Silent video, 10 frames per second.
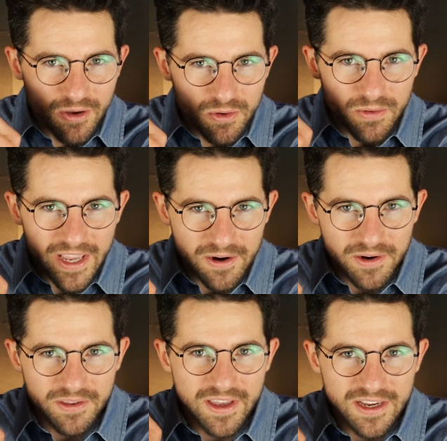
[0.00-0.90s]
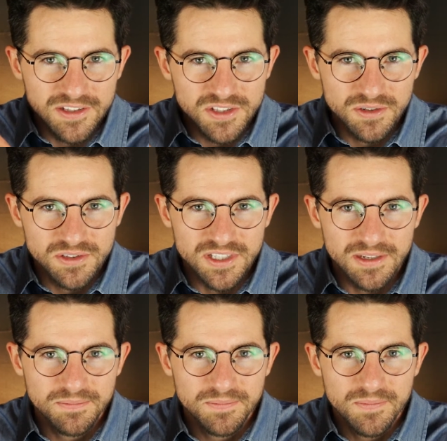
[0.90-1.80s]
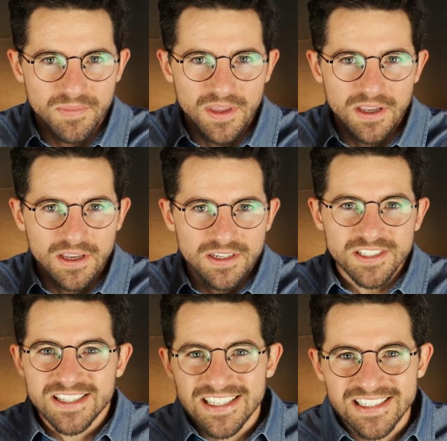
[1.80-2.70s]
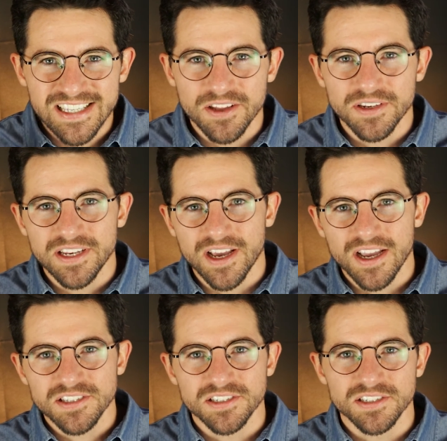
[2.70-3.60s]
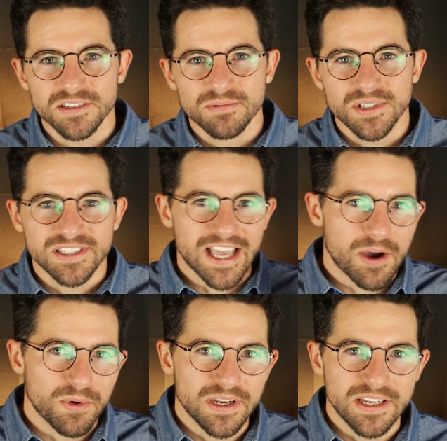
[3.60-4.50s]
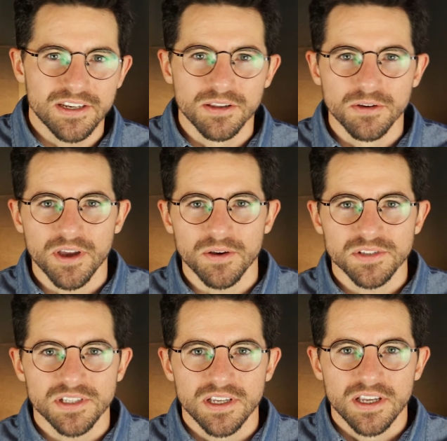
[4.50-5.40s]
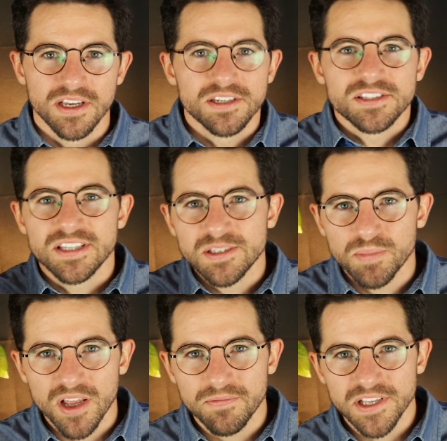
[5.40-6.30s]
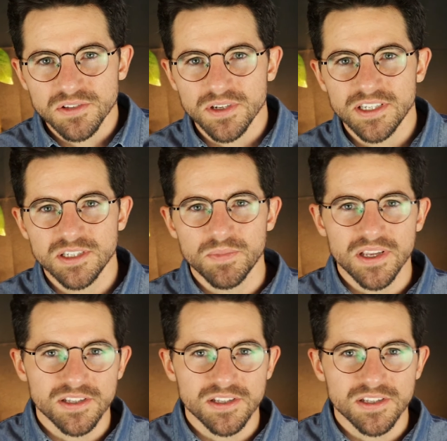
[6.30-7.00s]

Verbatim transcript: local area that concerns it. Does this cell need oxygen? Does that one need glucose? Does this blood vessel need to be